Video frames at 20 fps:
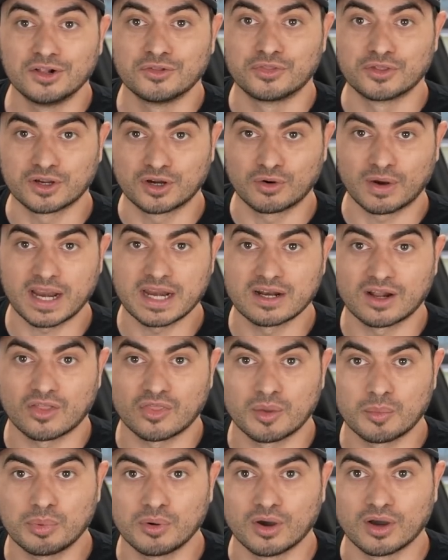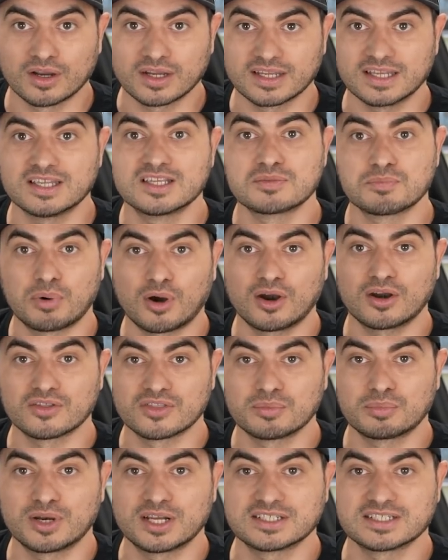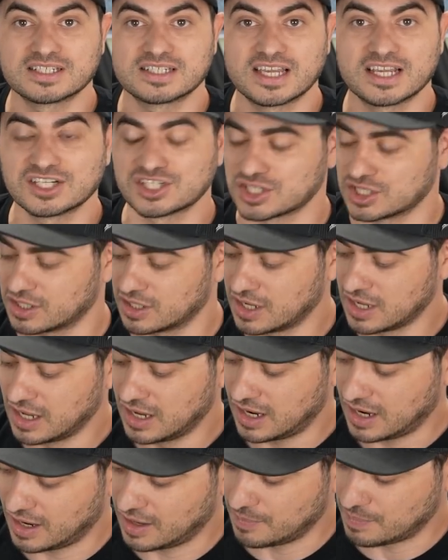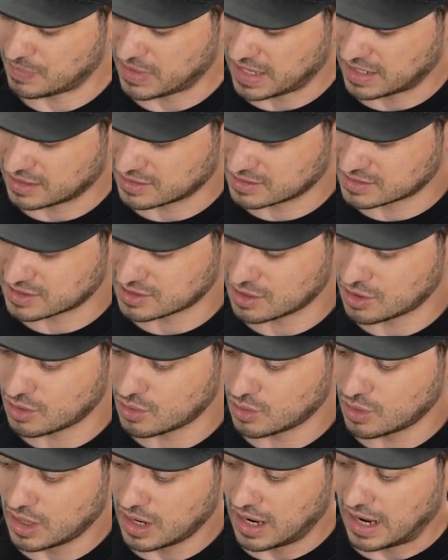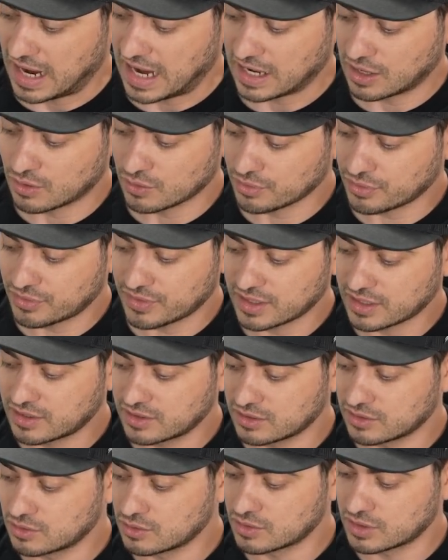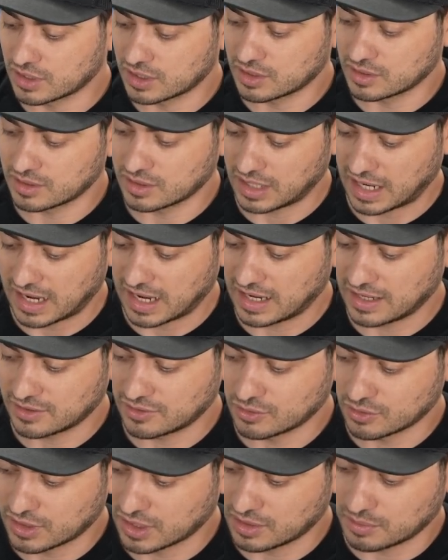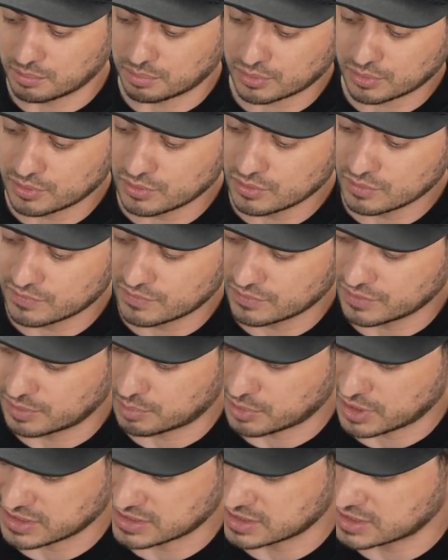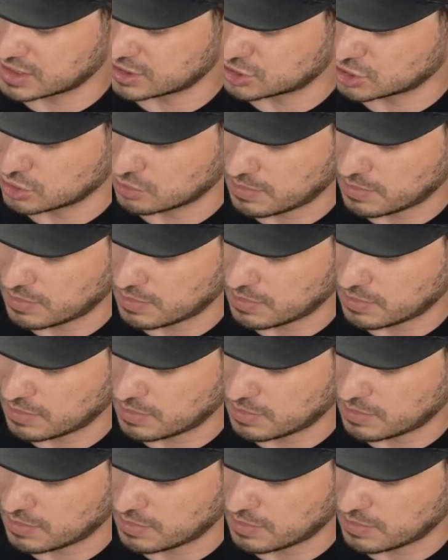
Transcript: the grade on the book is part of the presentation. And so I don't think you can improve the presentation. You